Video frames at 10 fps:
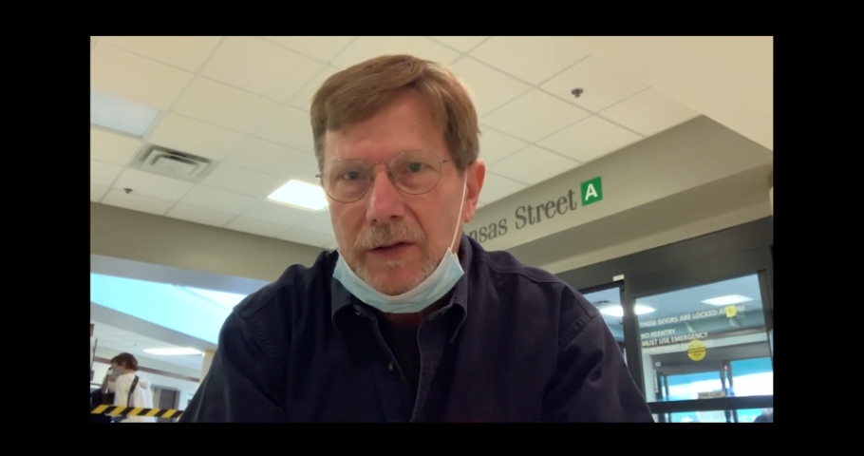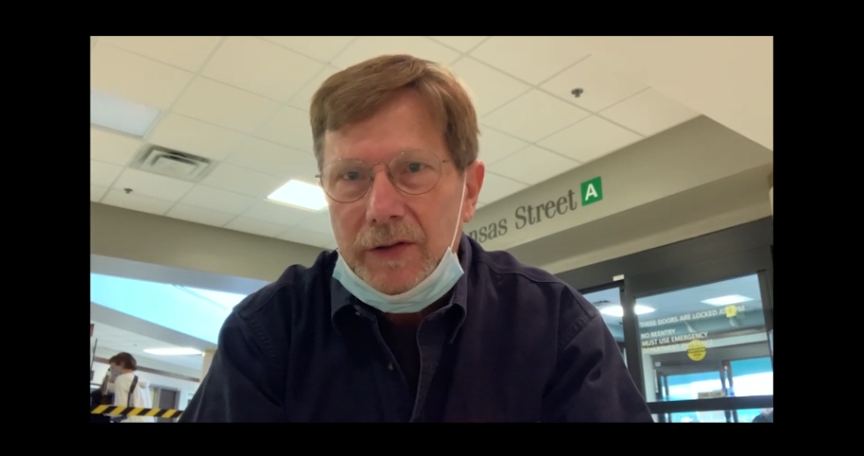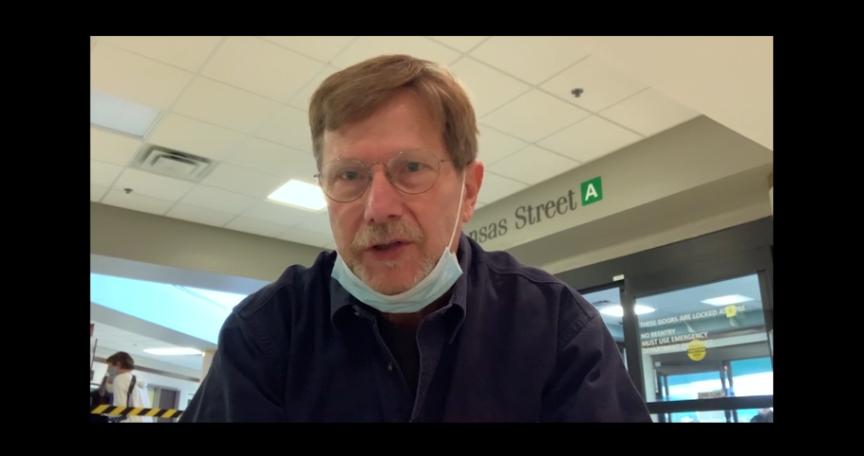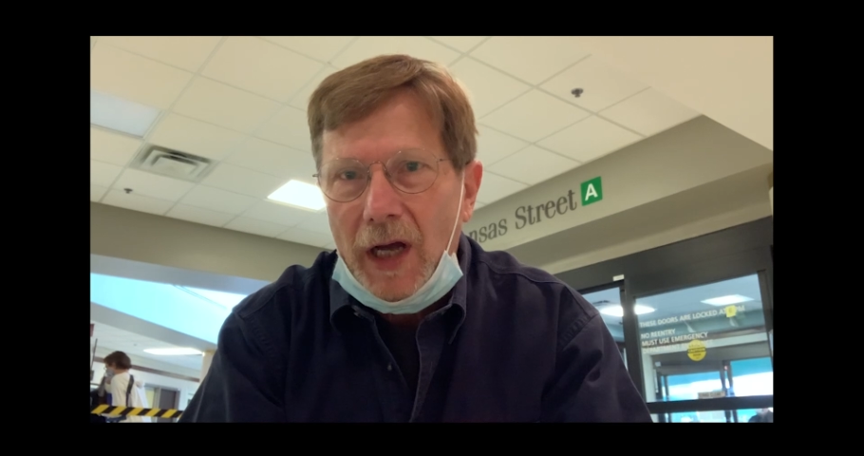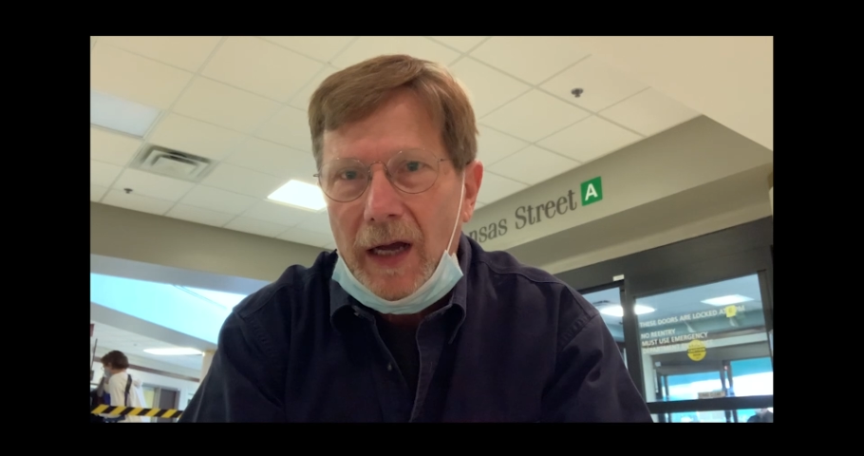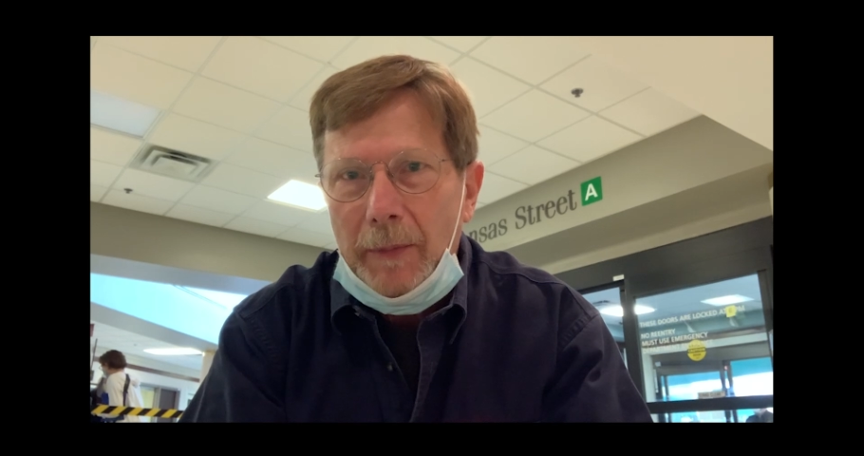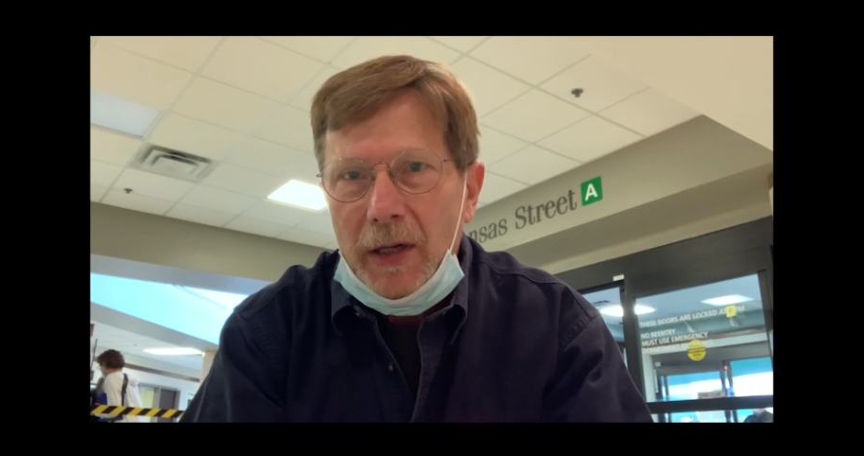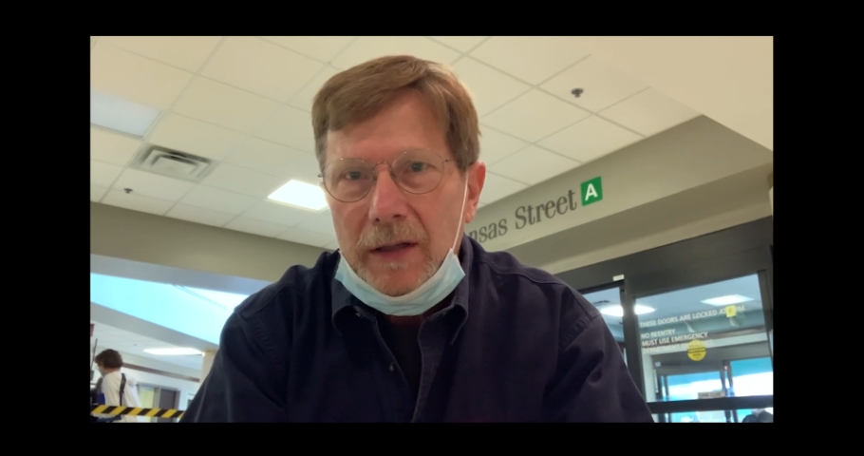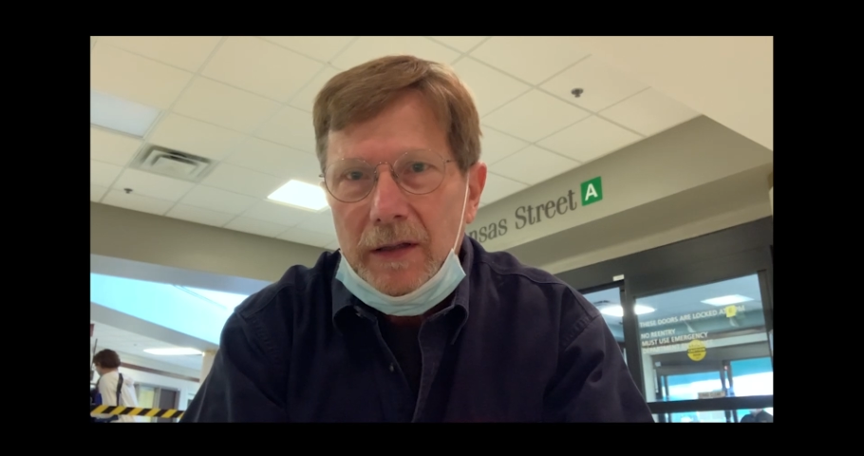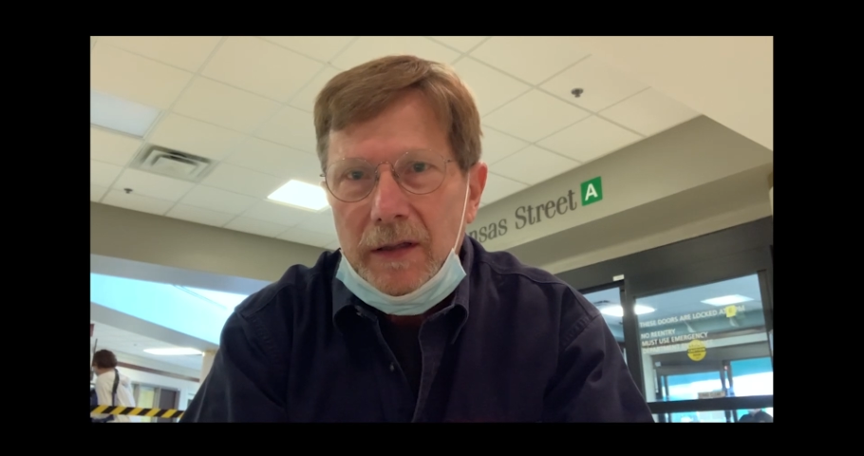job
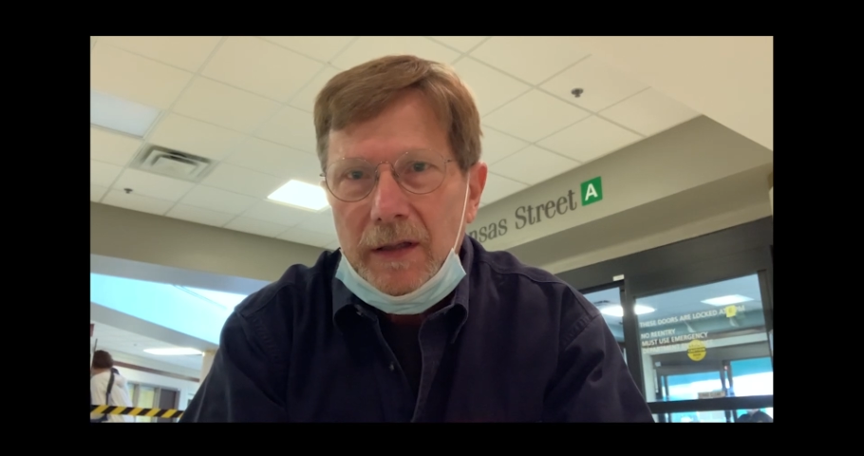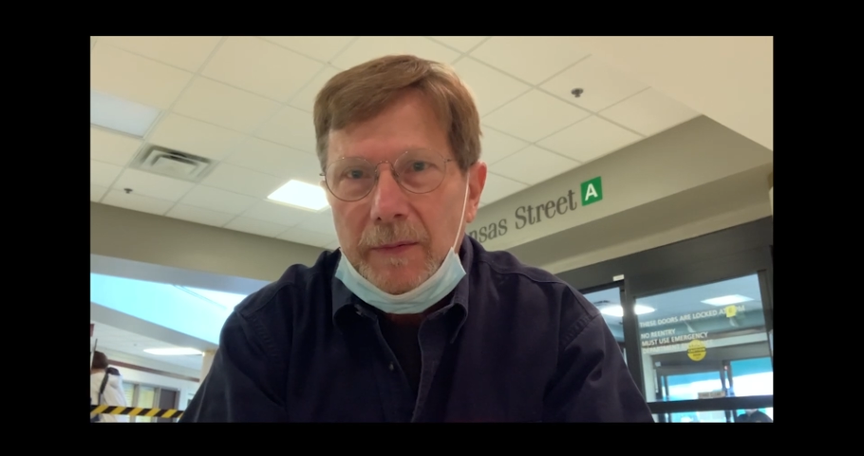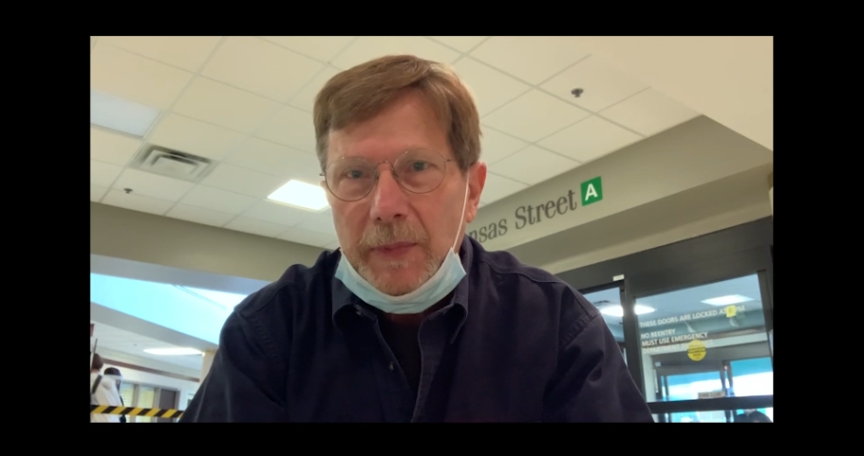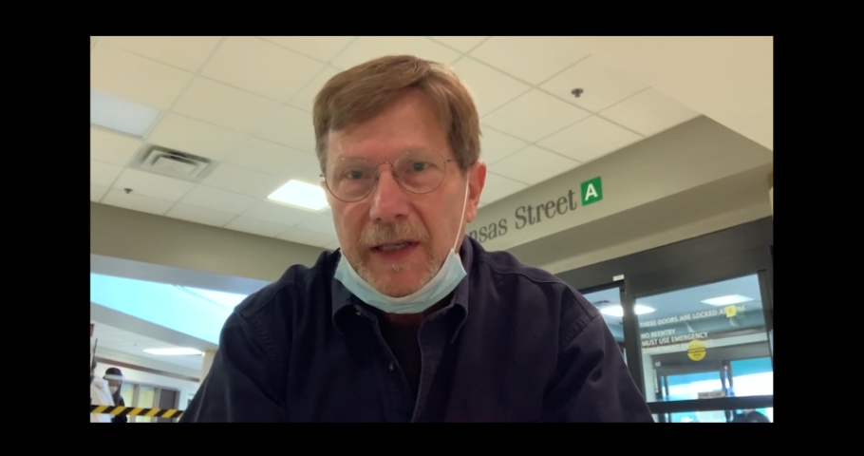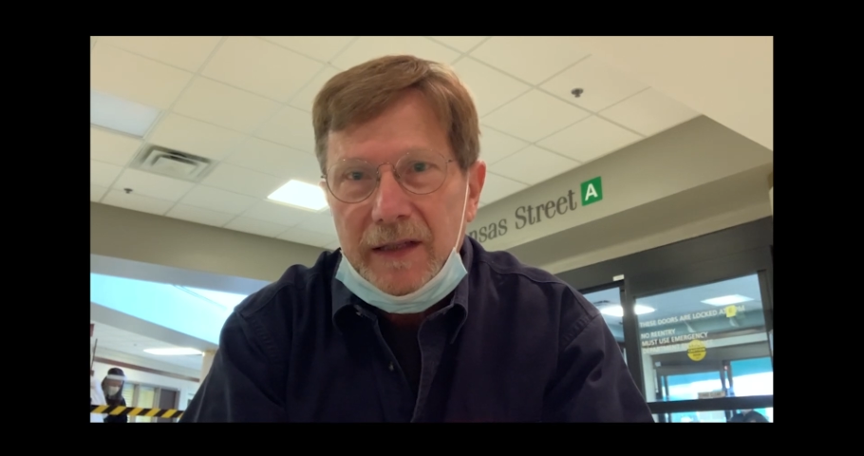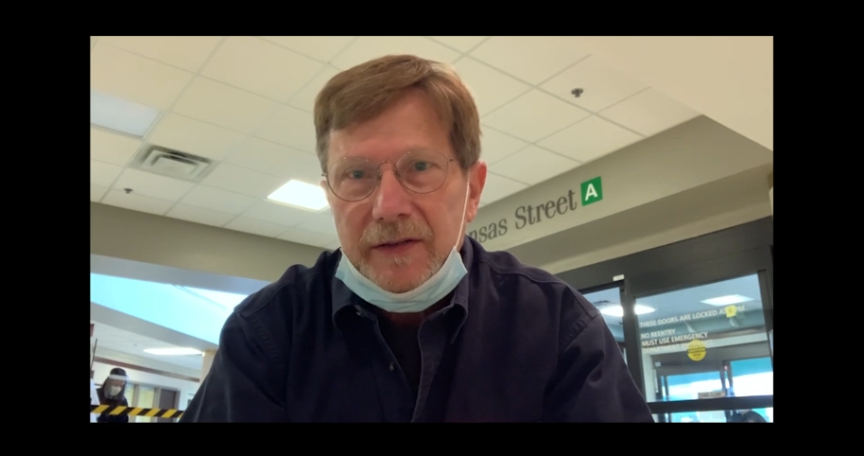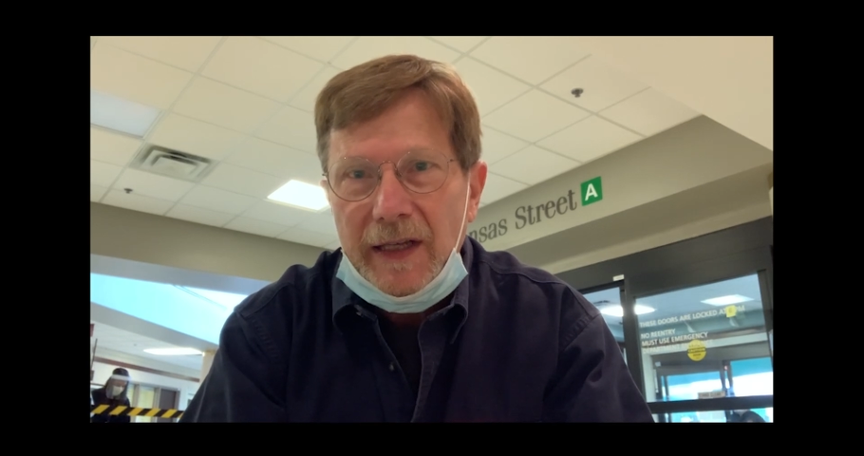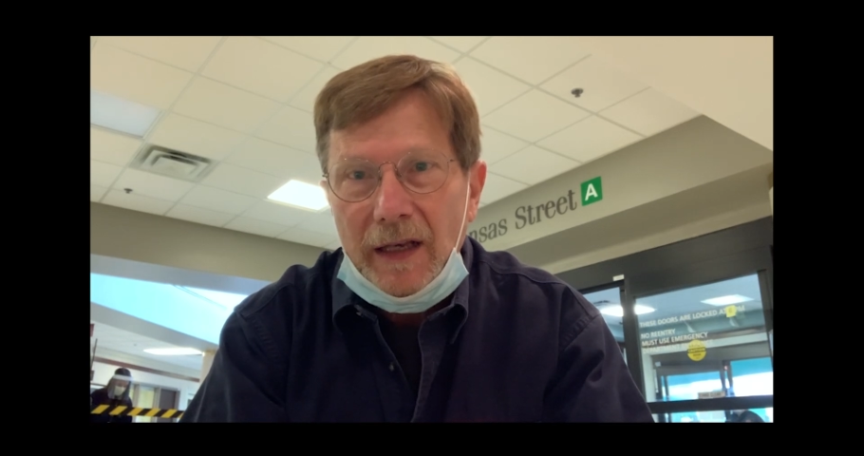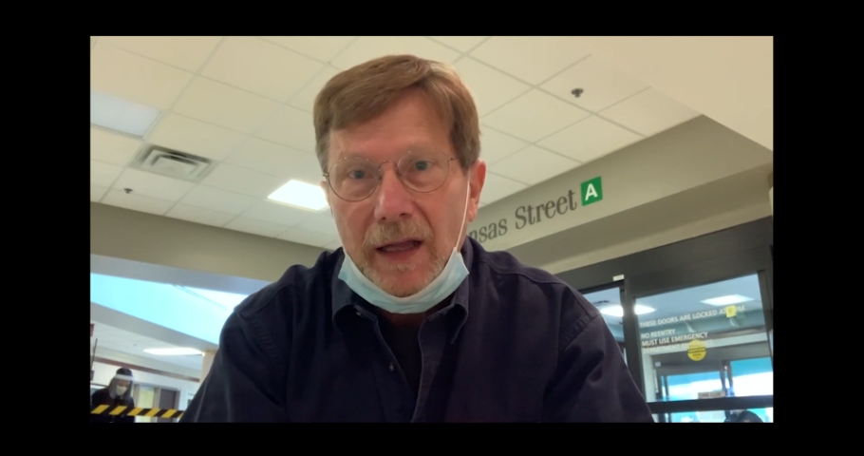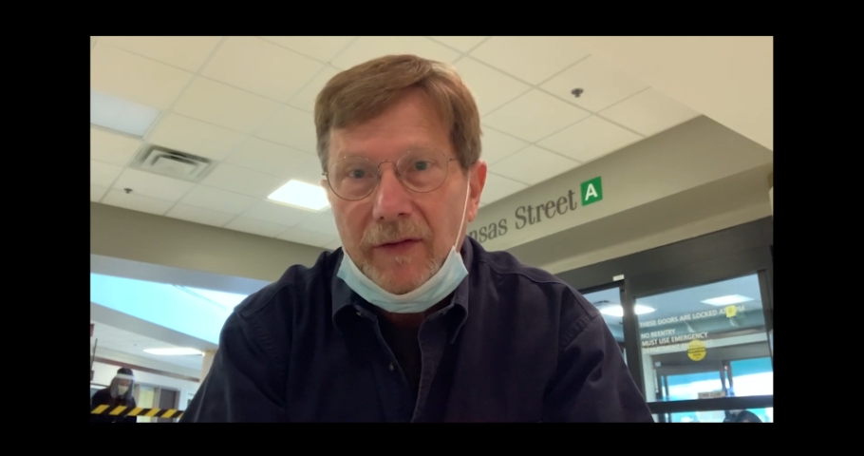because they
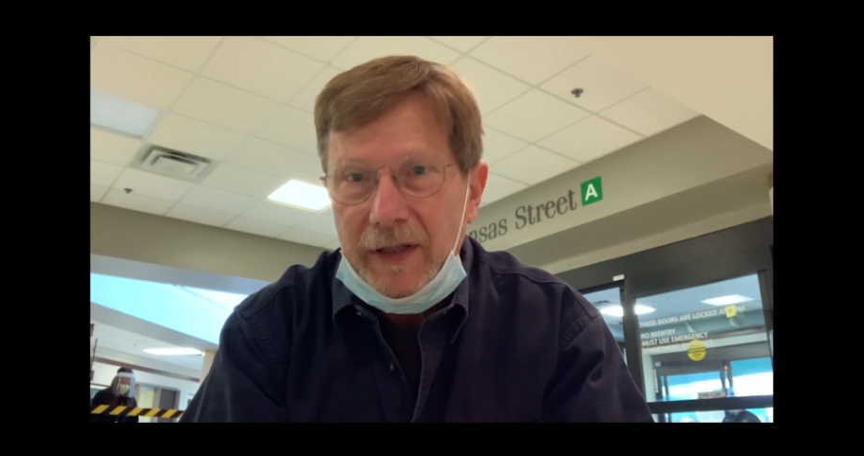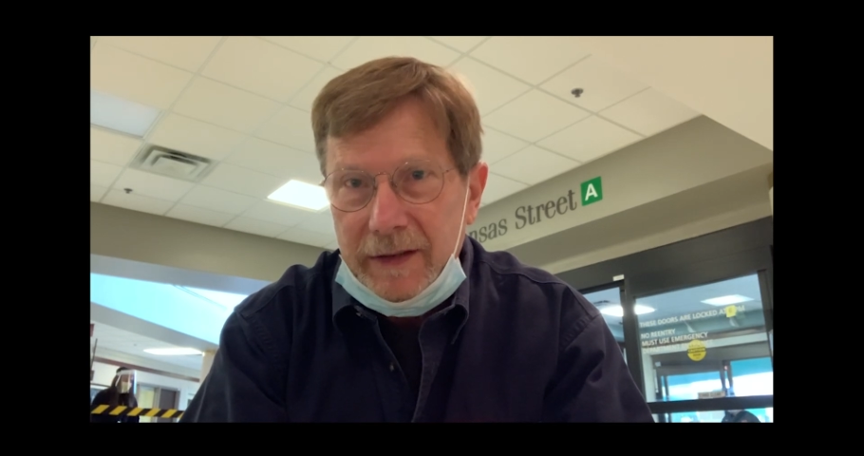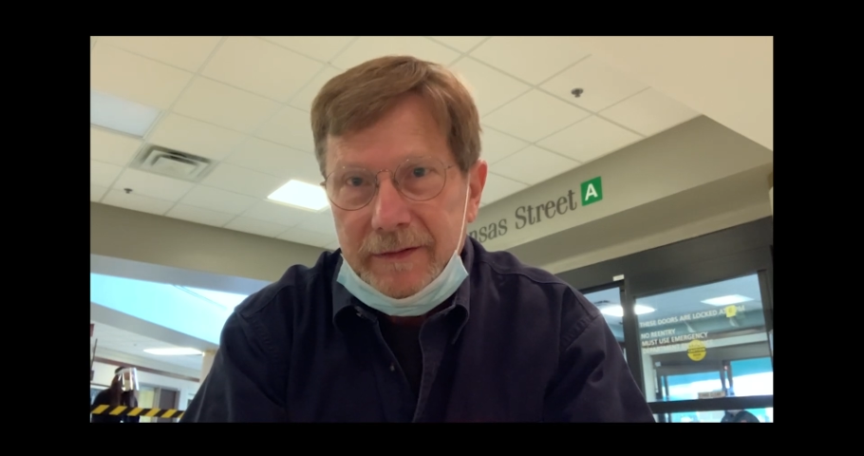love it.